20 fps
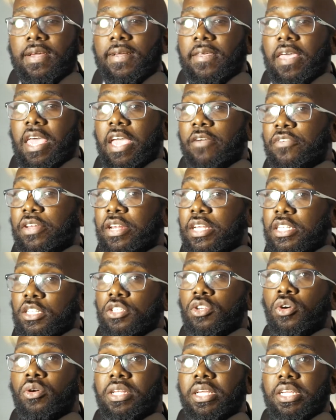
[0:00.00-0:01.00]
If it is a
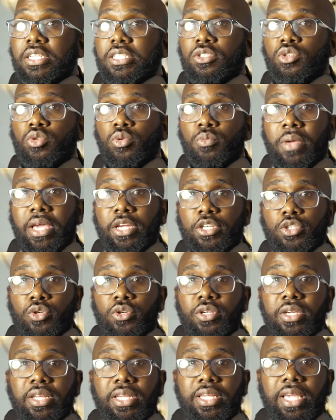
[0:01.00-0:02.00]
known issue, make sure
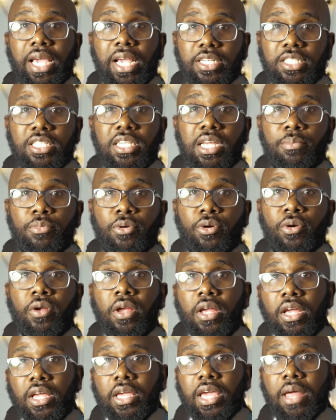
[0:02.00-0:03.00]
you get a case number.
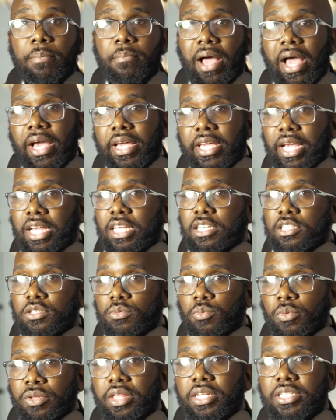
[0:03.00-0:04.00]
In my case,
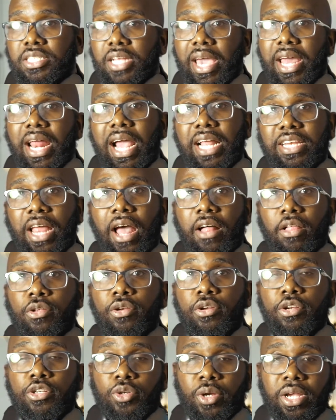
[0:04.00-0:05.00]
with the chat, I
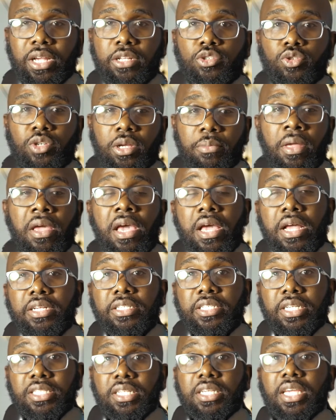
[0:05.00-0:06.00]
downloaded a transcript
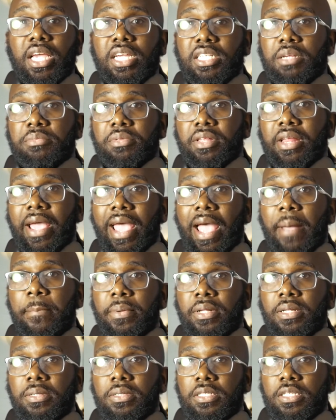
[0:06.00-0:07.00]
just in case something
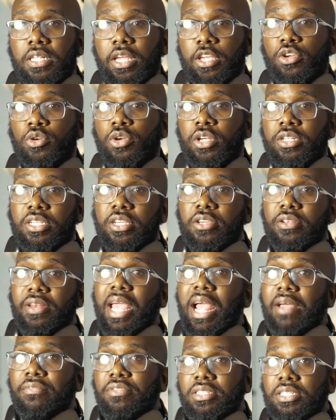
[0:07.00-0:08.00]
happens, like you continue to
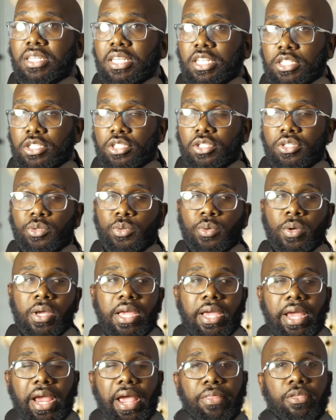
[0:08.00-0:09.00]
have this issue
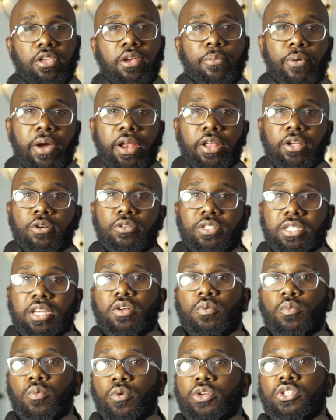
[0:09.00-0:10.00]
and then your product goes out
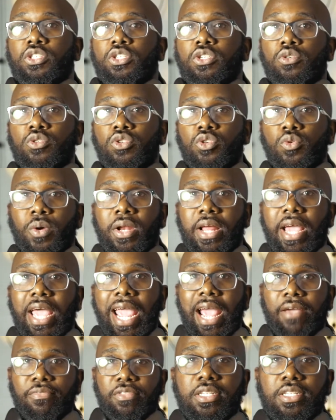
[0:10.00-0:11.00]
of warranty. You do want to
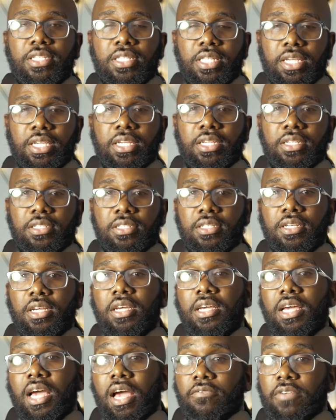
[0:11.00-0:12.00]
have things
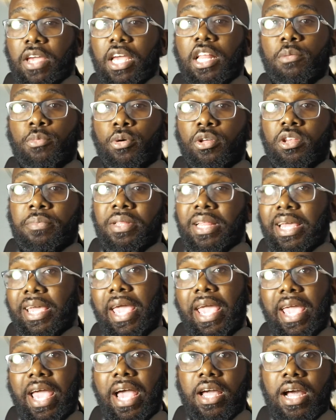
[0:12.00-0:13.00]
available to be like,
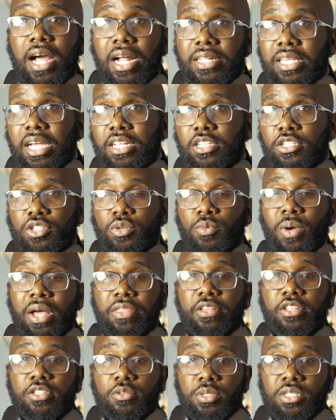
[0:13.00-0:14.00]
hey, I contacted you while
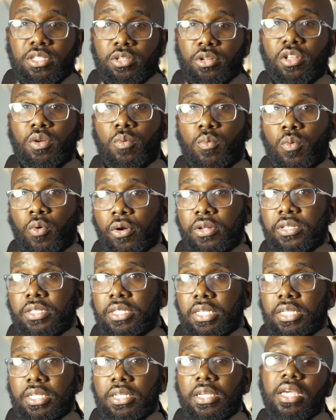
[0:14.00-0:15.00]
this was still in
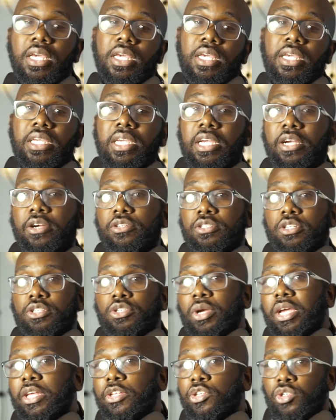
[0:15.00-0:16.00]
warranty. Here's the
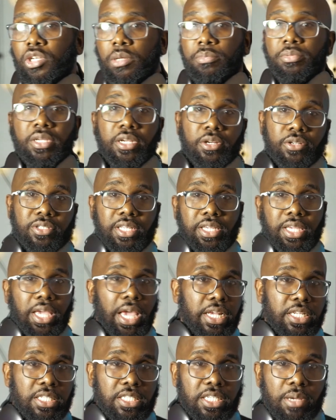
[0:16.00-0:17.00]
transcript, here's the
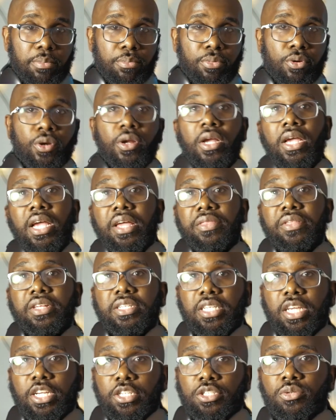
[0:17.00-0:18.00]
case number.
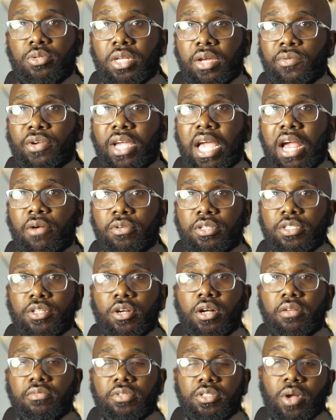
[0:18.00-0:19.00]
This issue never got
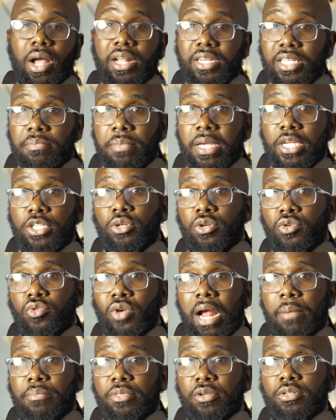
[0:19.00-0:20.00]
resolved. So I did make sure to
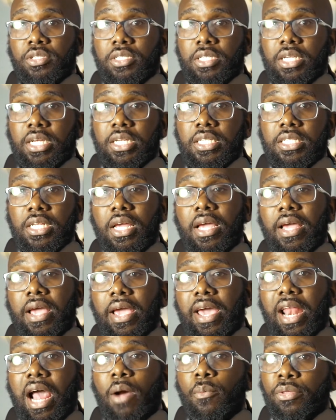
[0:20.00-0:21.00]
grab those things.
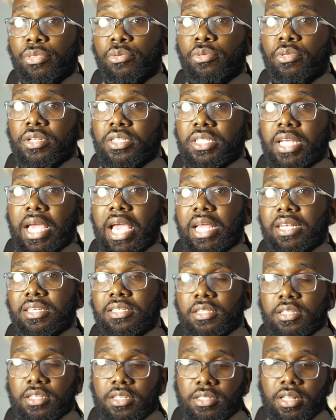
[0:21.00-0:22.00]
And I went through the chat.
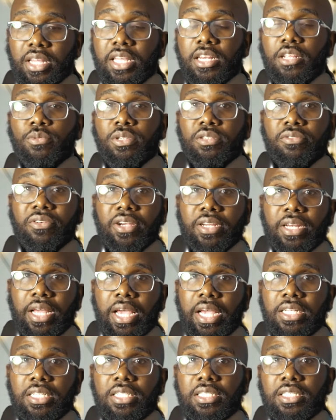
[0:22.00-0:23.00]
The lady was very
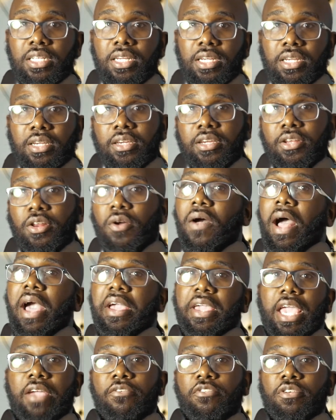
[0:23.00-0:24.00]
nice. I
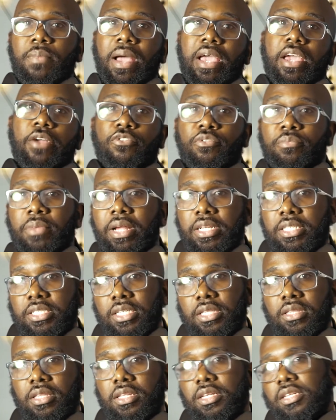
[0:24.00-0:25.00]
gave her my
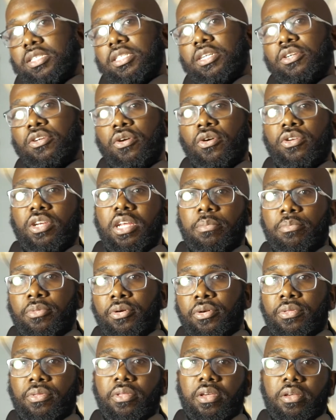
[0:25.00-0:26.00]
information, the serial
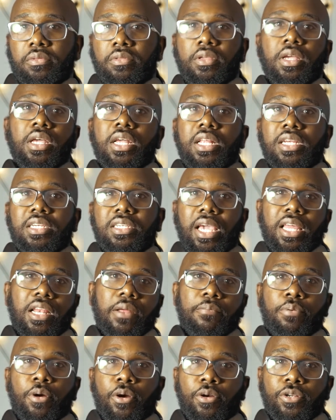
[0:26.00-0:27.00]
number, the data
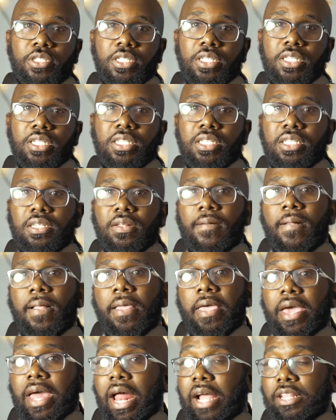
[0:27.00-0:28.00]
purchase.
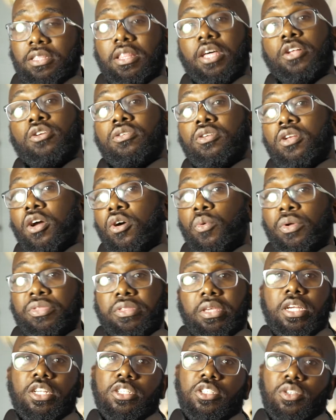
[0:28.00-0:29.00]
I'd let her know what
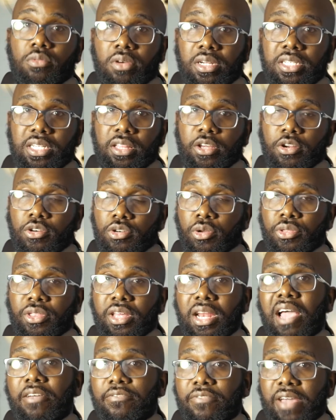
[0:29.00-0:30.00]
the issue was. I let her know that
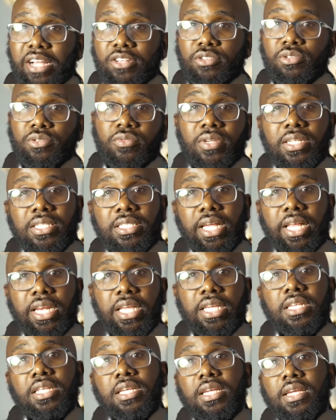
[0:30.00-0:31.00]
I factory reset
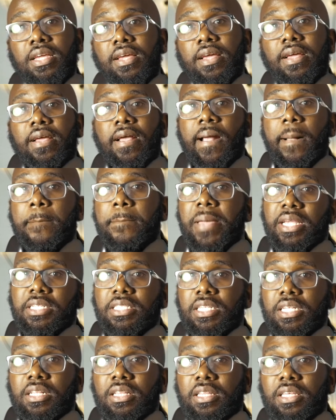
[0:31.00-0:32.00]
it. And
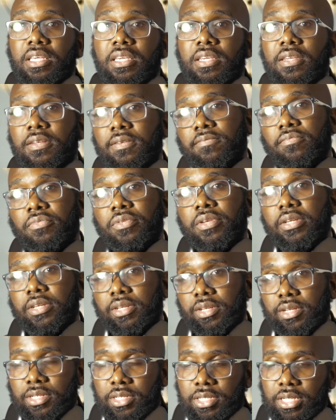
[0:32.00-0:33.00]
basically,
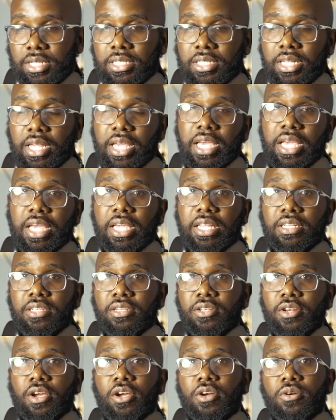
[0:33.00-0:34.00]
she said,
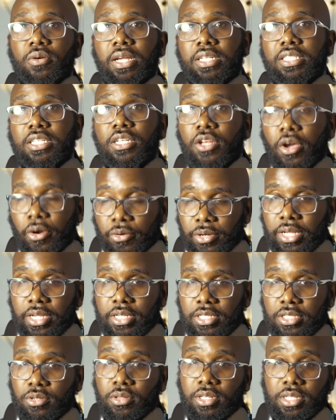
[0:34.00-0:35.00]
it's a known
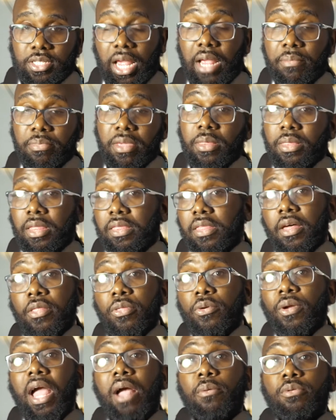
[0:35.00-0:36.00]
issue. The same thing that the other
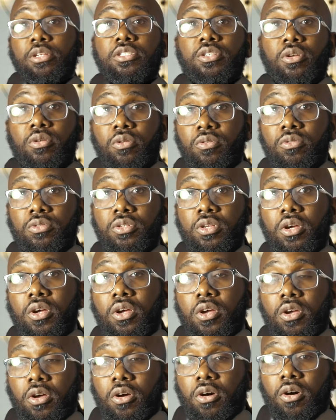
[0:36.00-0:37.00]
guy was told
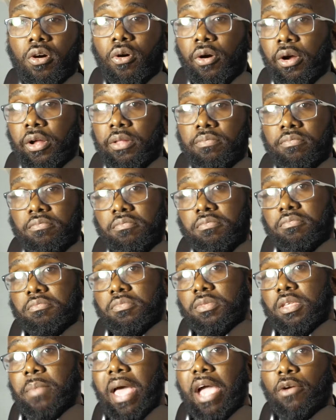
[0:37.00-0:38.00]
on
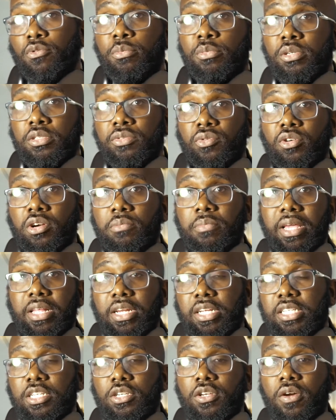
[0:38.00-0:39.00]
the Mac Rumors forum. Like,
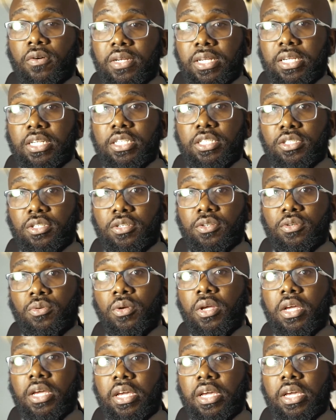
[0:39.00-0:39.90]
it's a known issue,